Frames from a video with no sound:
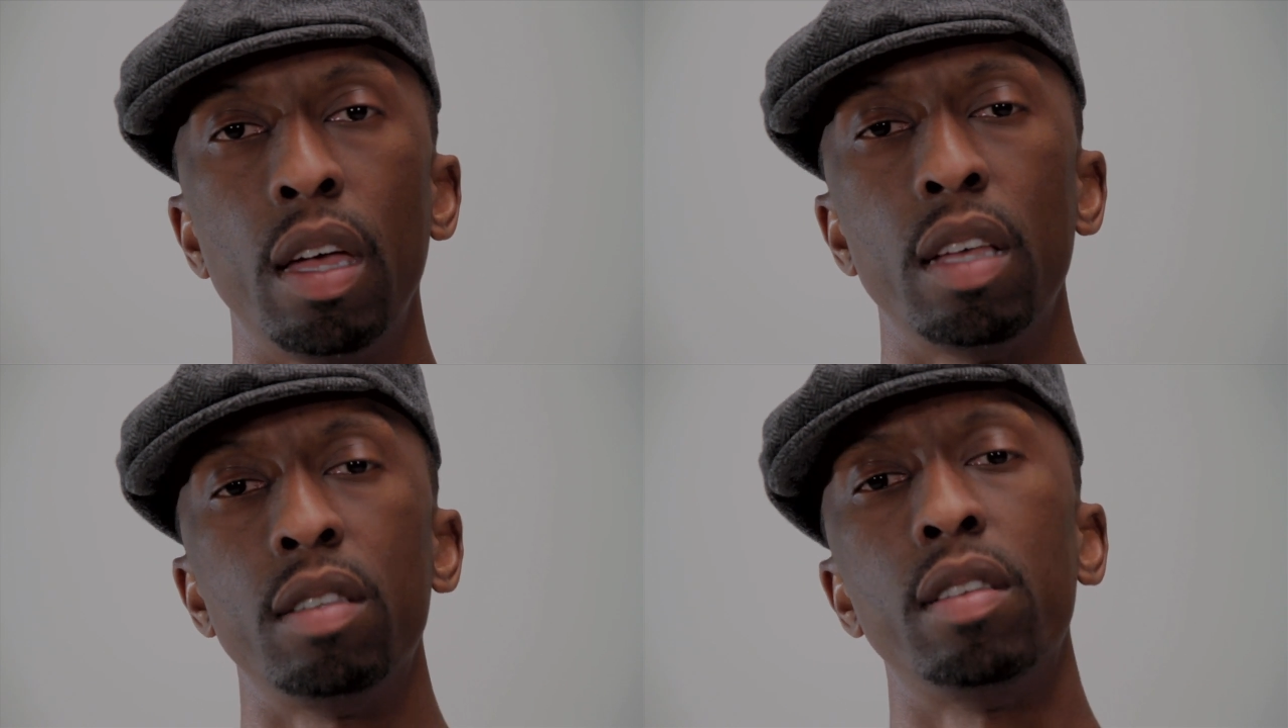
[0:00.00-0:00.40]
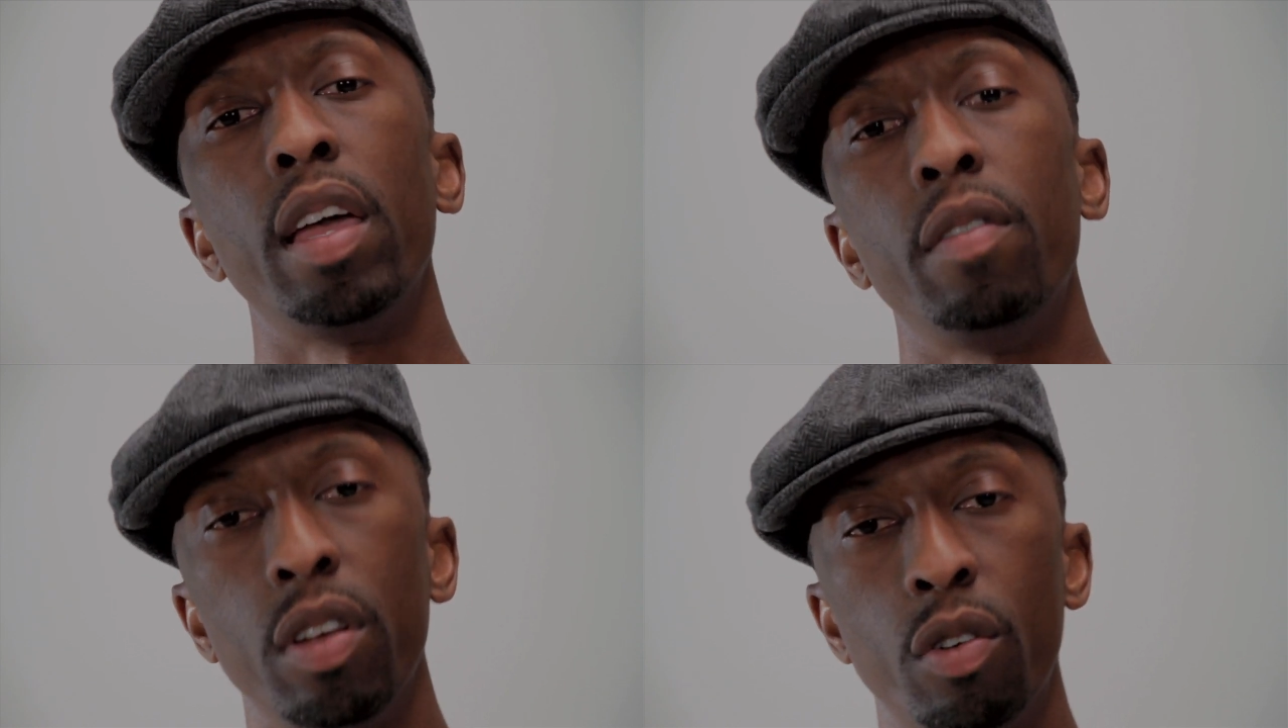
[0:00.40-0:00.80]
his
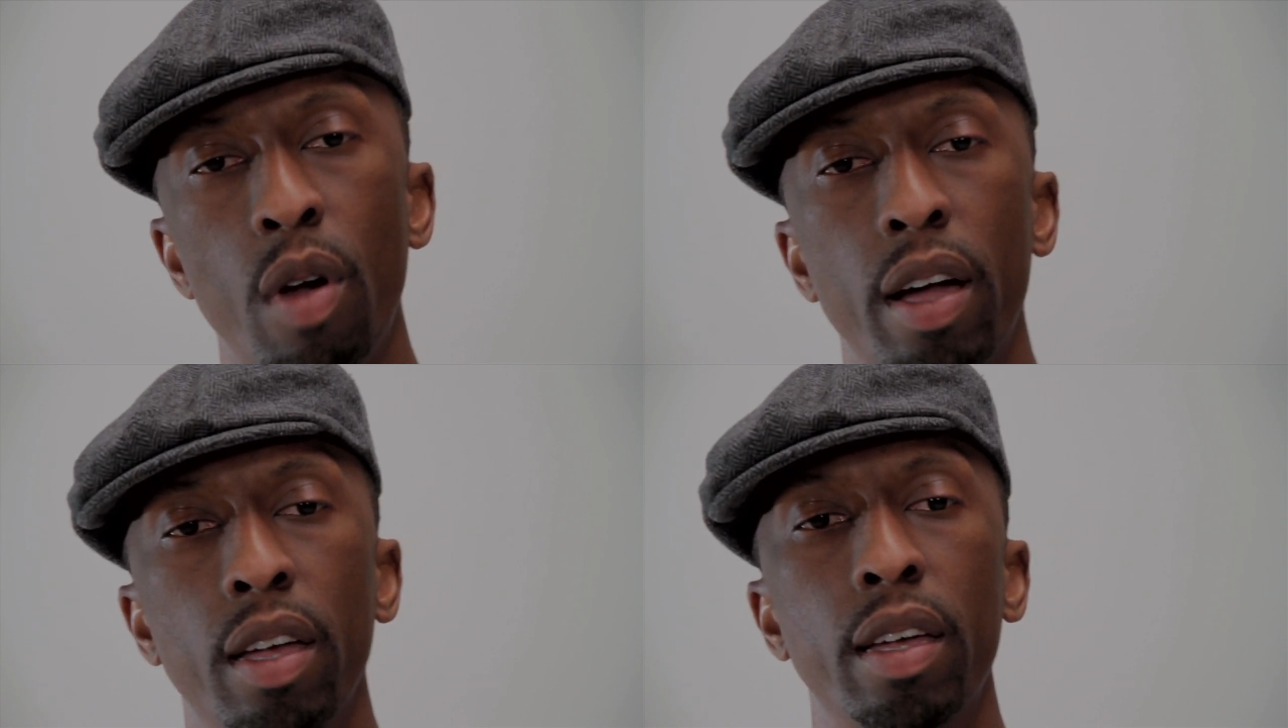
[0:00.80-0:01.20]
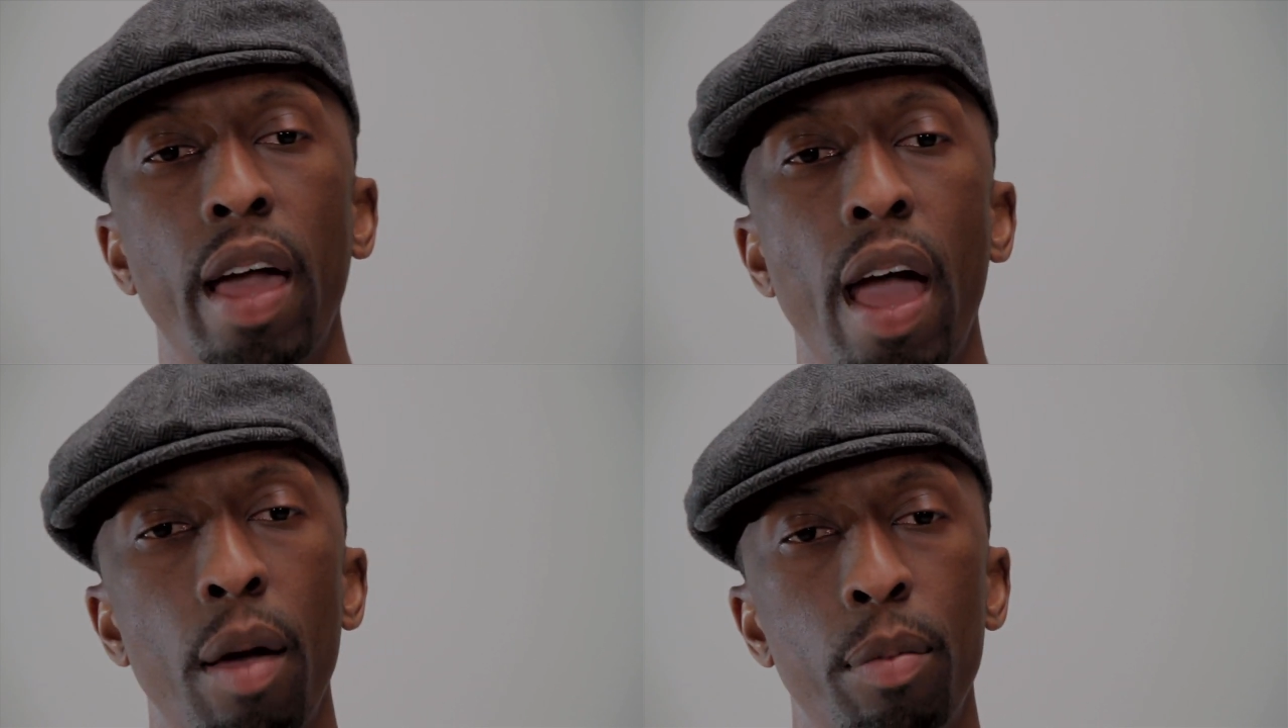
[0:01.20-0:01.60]
Davy Crockett
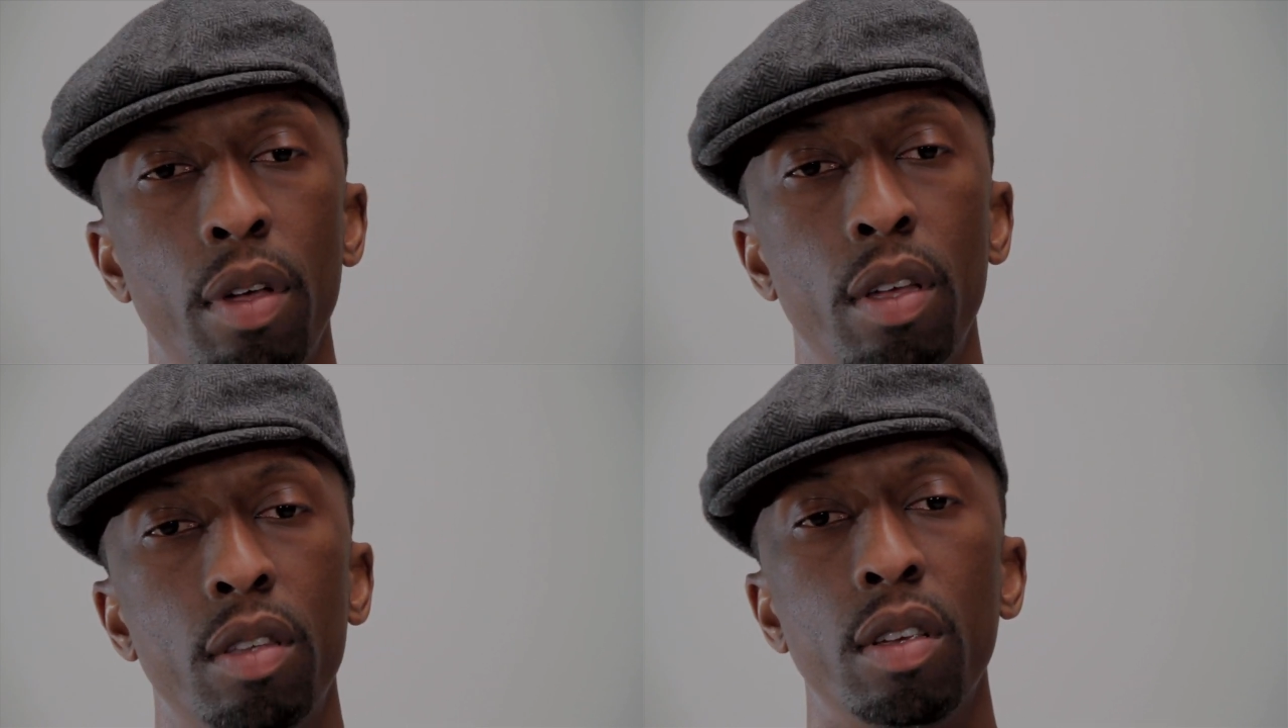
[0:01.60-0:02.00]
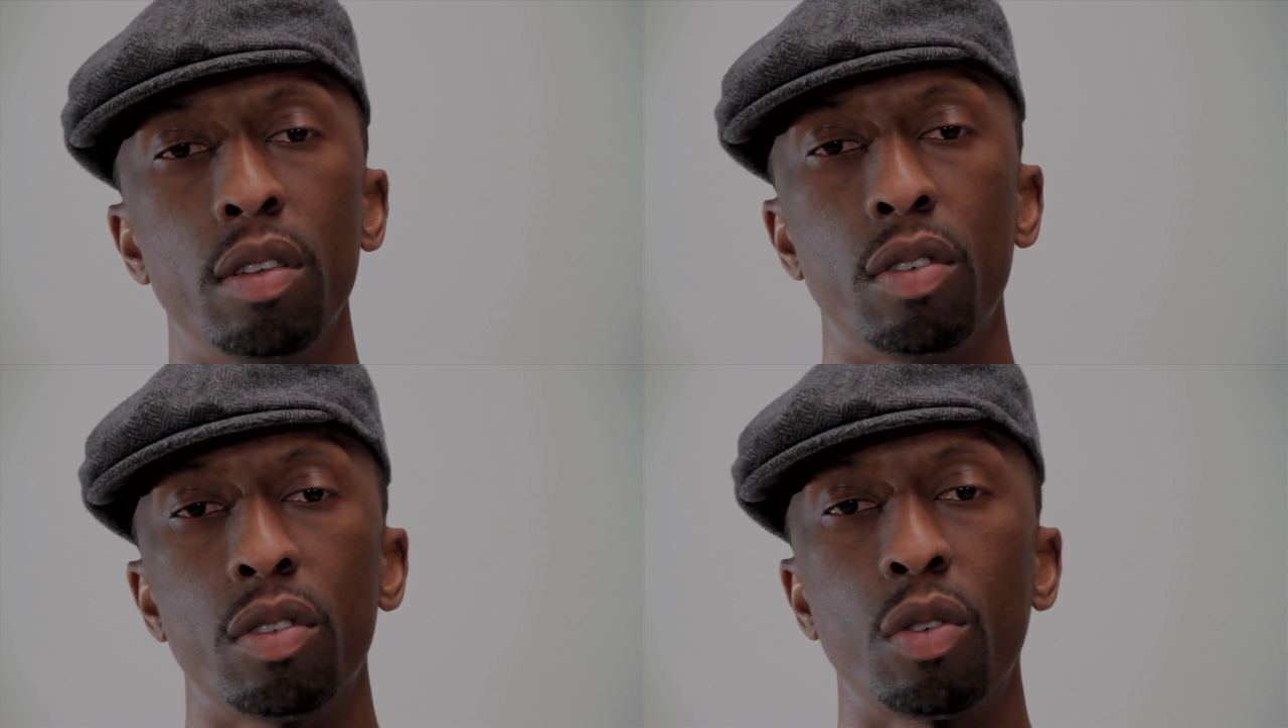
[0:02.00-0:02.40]
cap
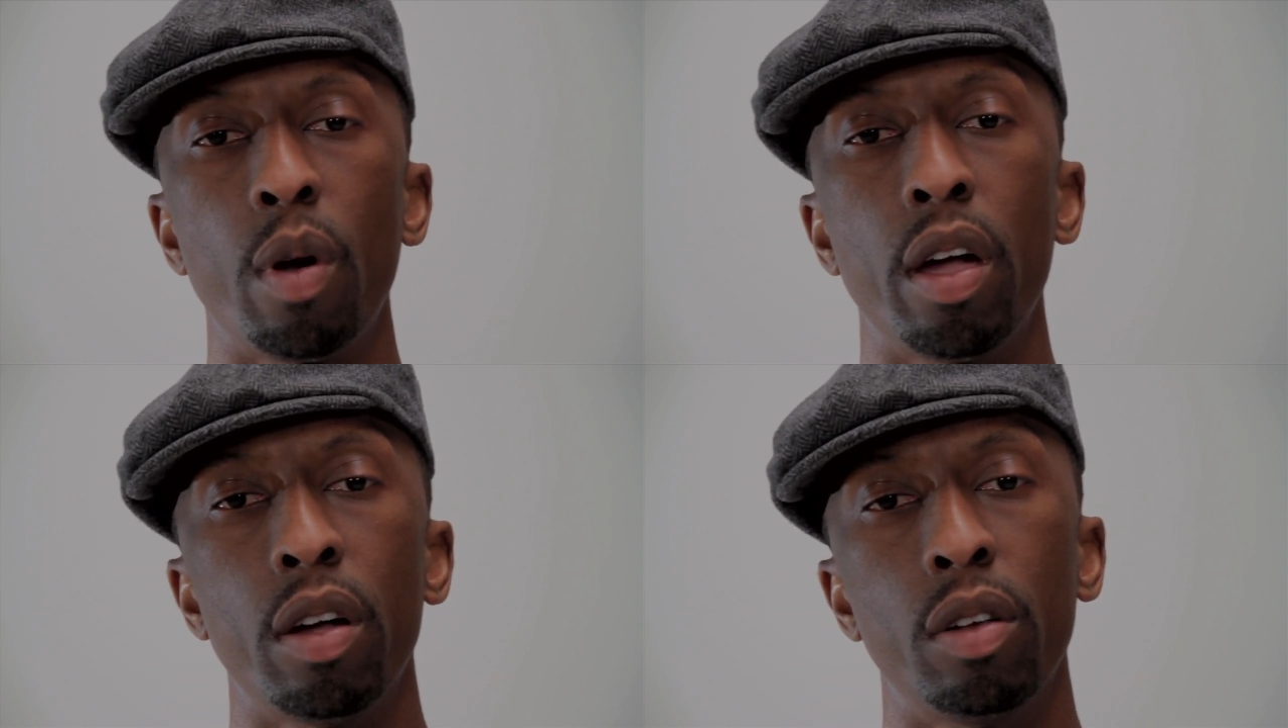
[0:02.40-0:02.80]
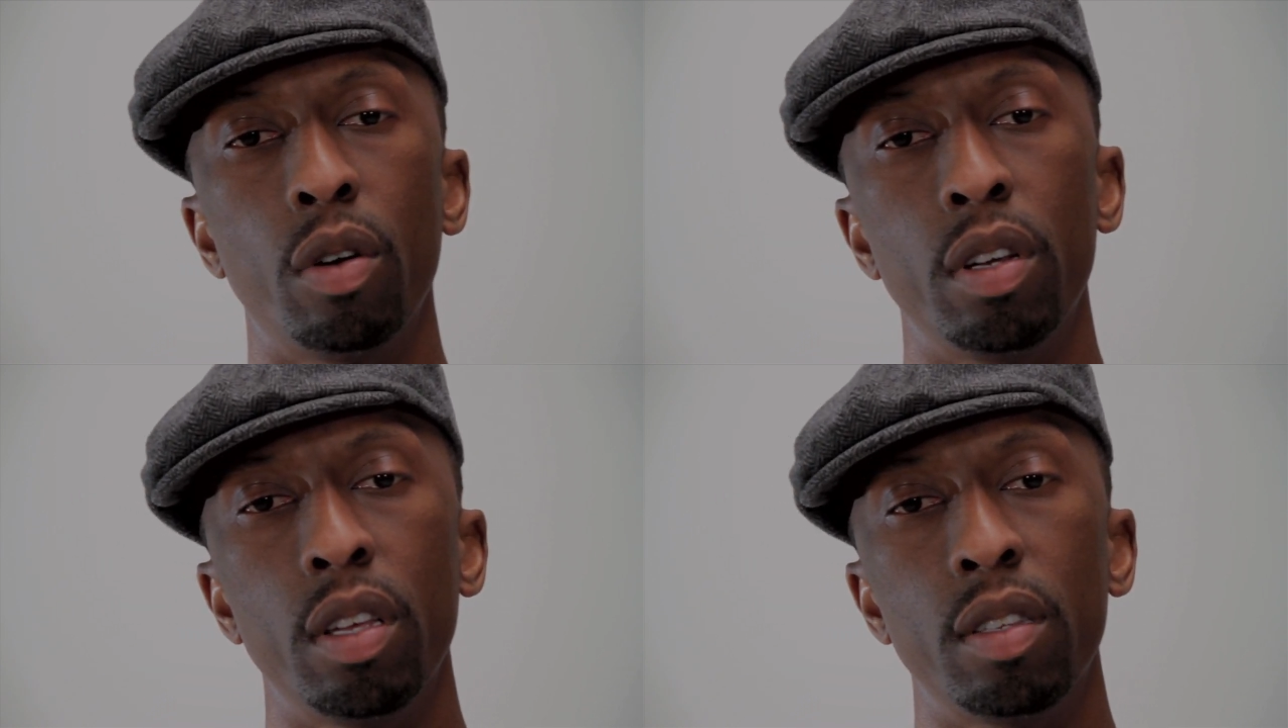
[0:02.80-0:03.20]
sits squared
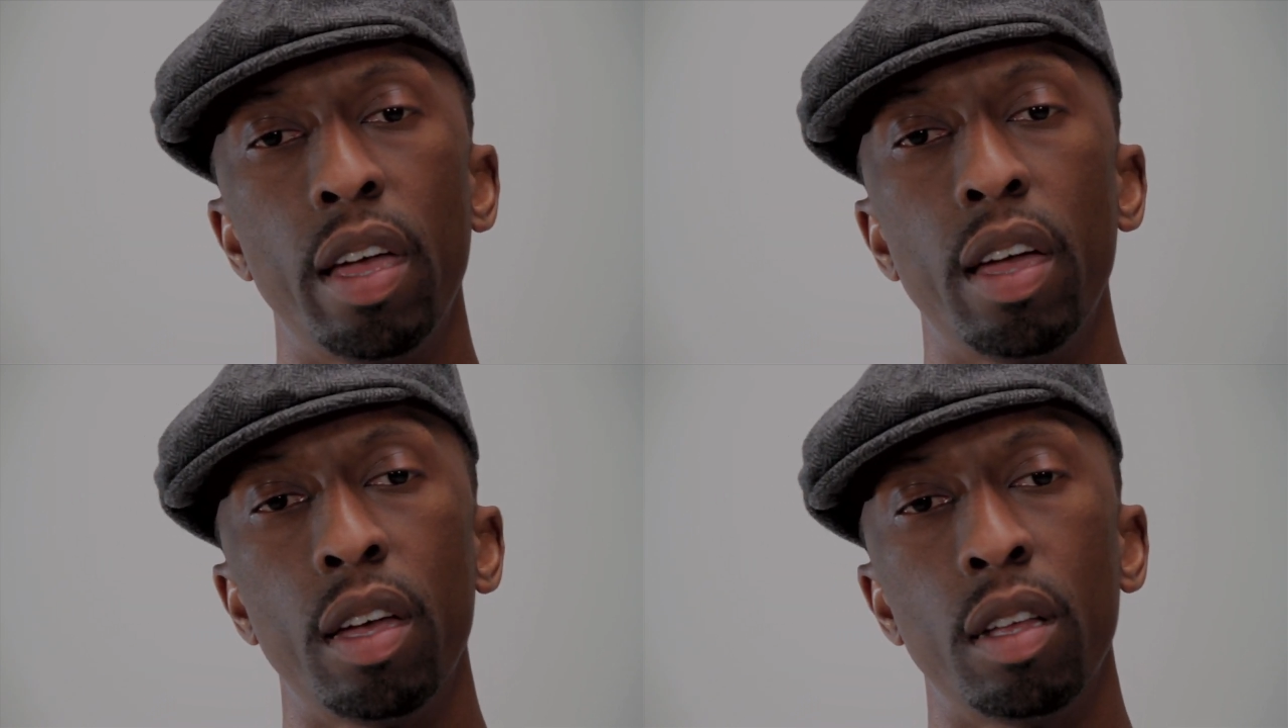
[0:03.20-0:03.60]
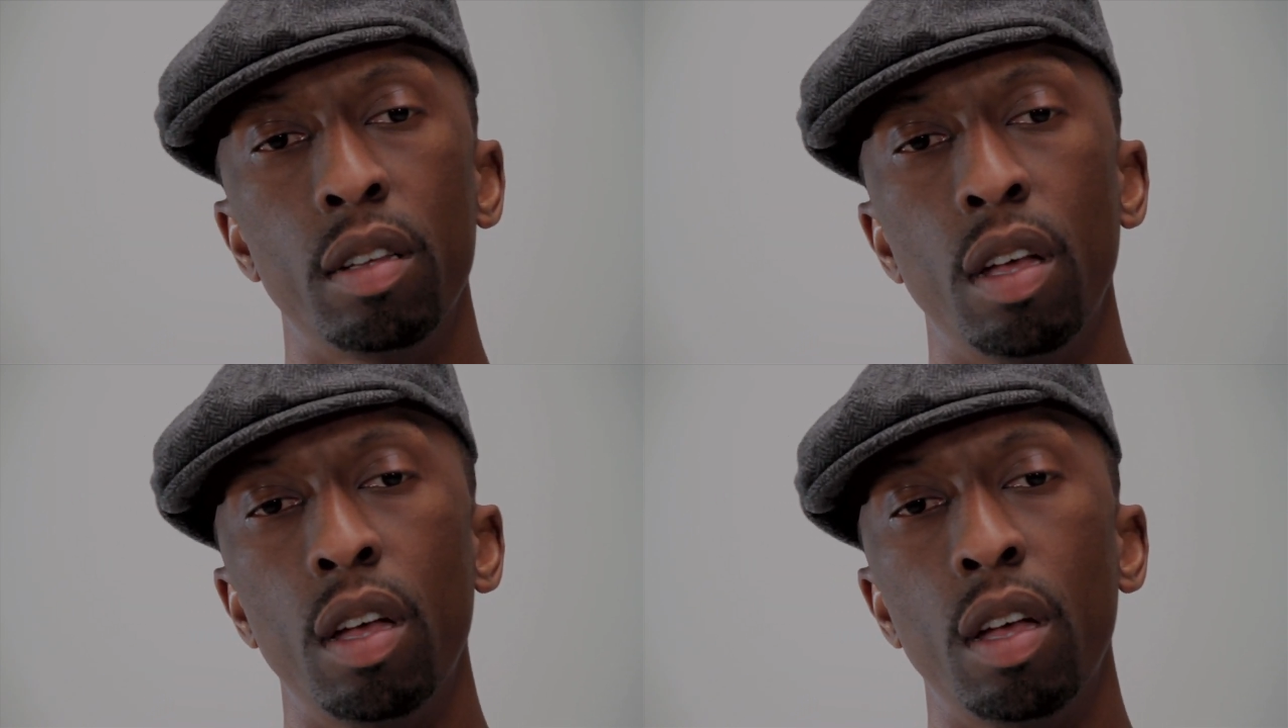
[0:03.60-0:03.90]
on his head,